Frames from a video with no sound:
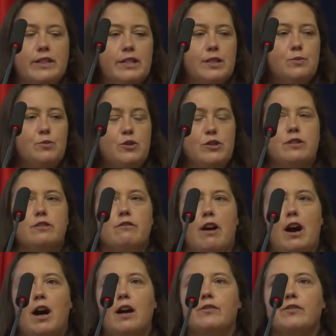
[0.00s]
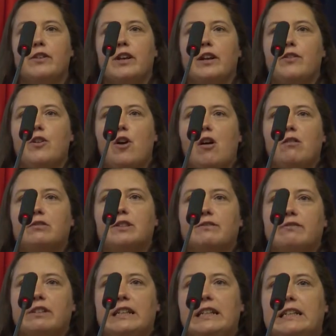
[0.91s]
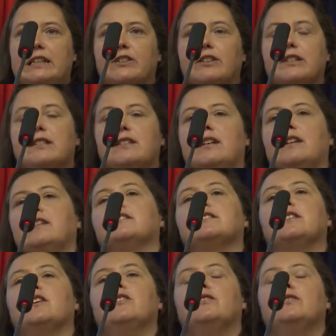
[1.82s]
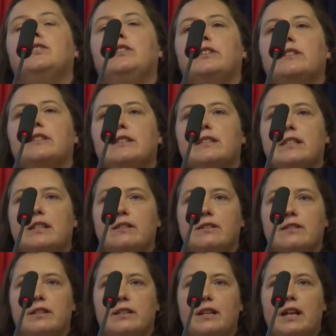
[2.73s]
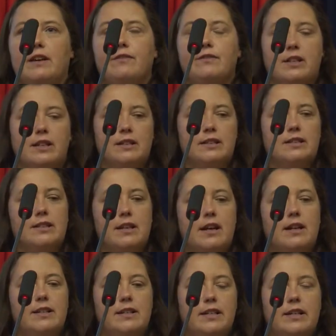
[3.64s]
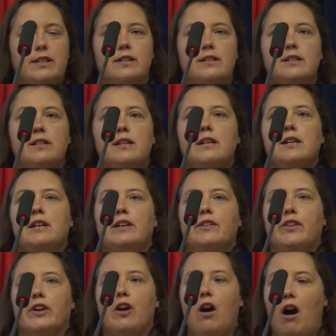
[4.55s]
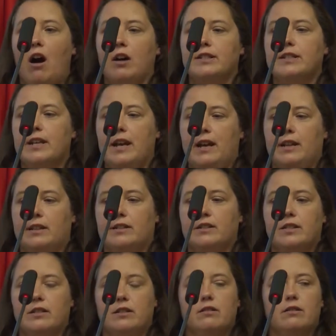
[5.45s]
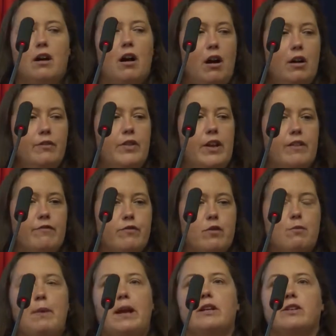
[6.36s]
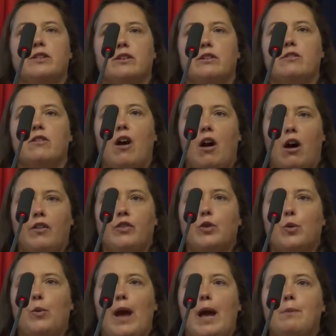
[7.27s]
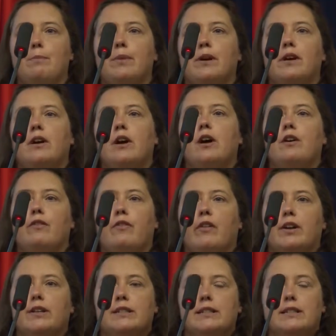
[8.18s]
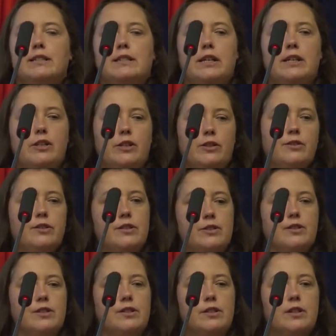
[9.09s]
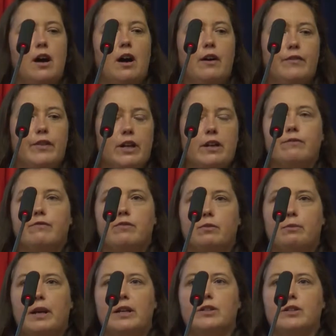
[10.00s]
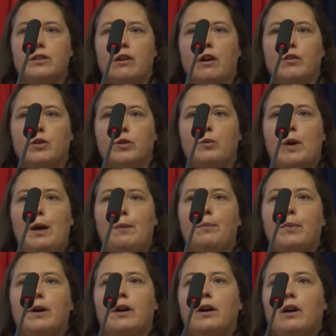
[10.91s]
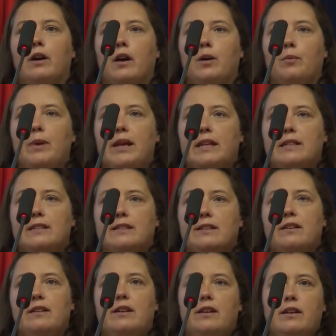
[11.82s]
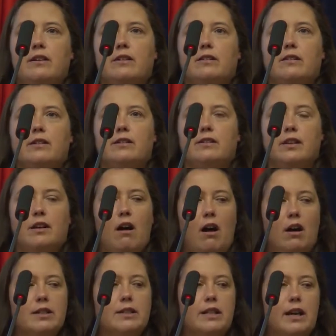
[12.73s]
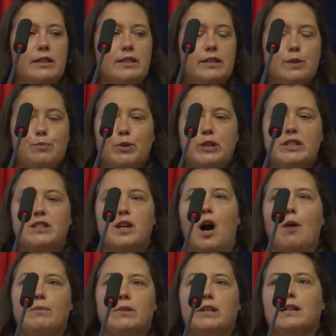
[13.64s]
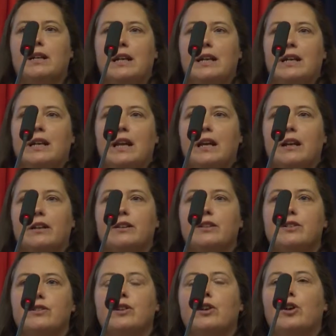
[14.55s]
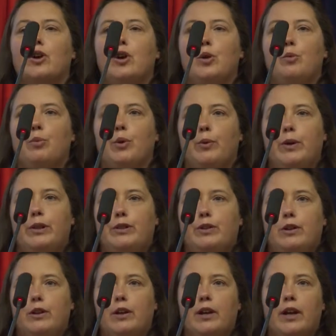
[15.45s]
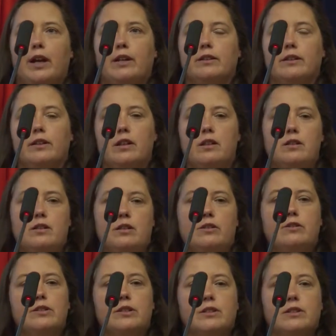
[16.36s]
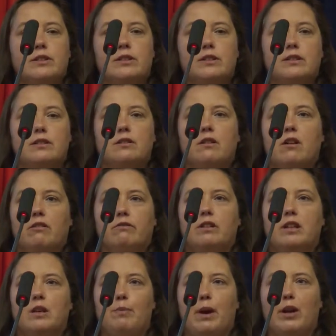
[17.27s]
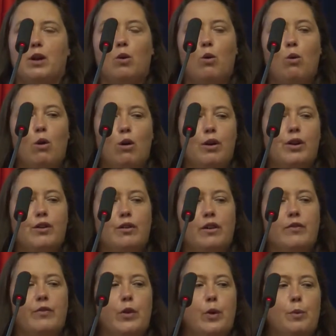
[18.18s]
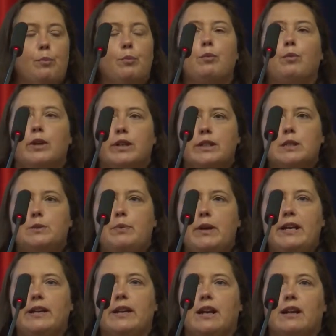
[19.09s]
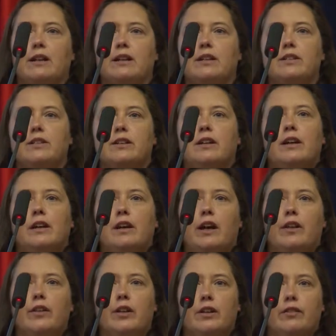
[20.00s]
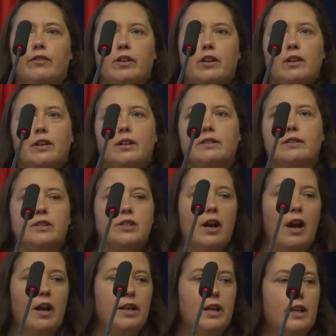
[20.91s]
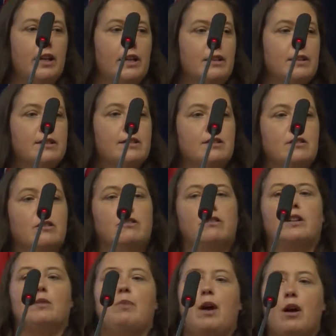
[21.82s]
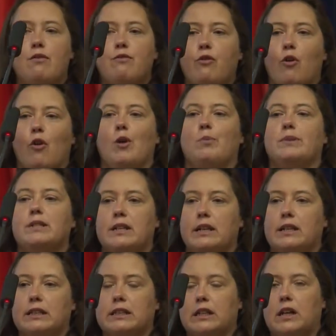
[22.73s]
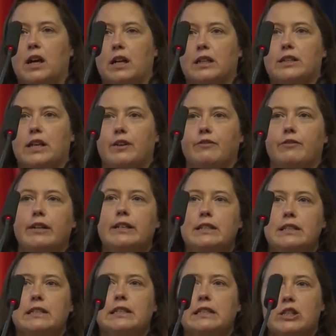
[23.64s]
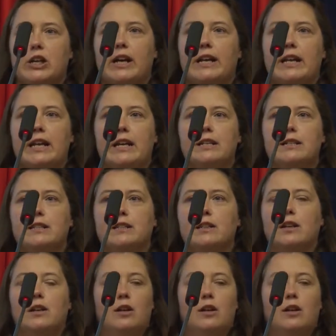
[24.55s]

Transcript: this one graph that I thought was really interesting. So you can see on the left-hand side here, the content of the information on the web versus the users of the information on the web. And we can see here that the content is predominantly in English. But when you look at the users, only about a quarter of them speak English. And then if you look at the Chinese, only about 4% of the content written in Chinese,